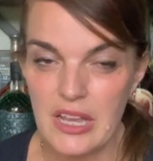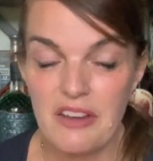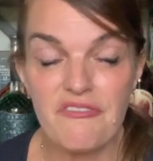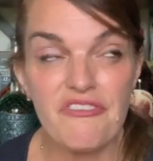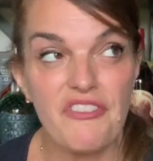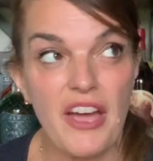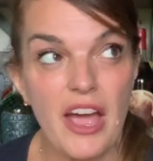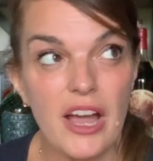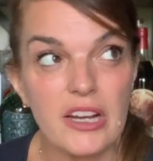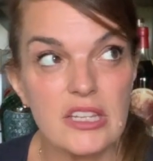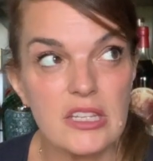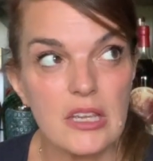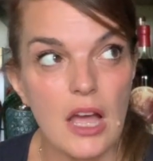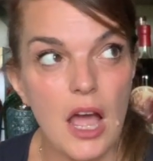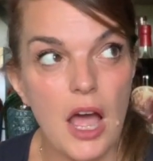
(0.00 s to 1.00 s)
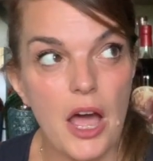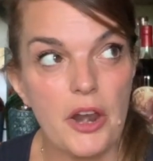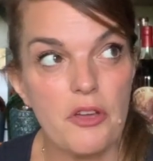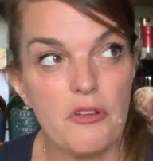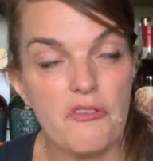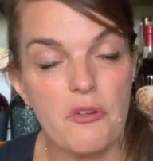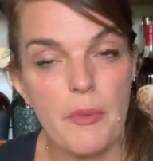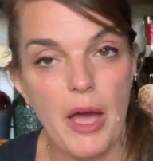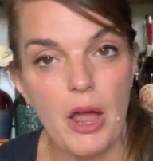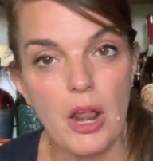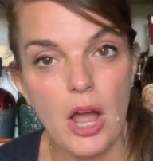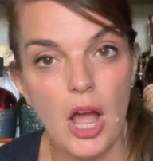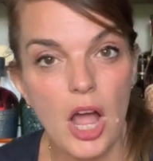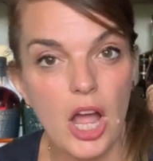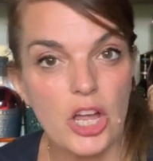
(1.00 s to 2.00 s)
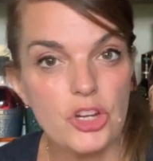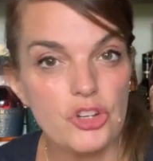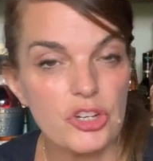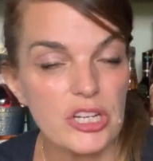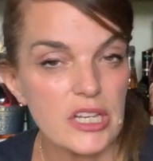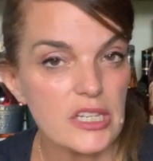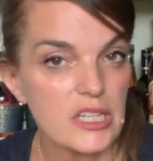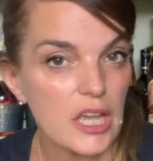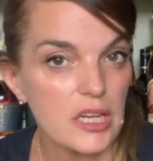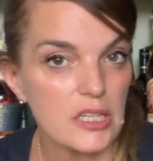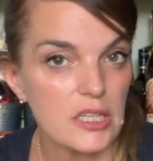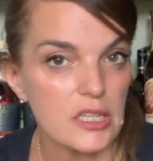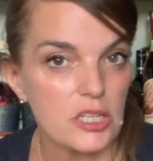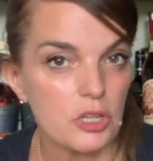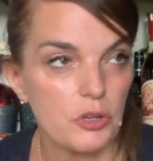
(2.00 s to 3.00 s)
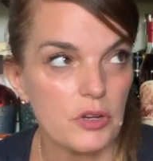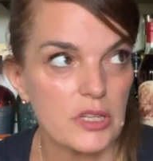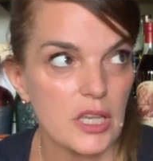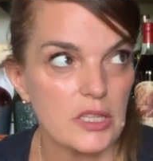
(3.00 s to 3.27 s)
In fact, out of about 110 distilleries,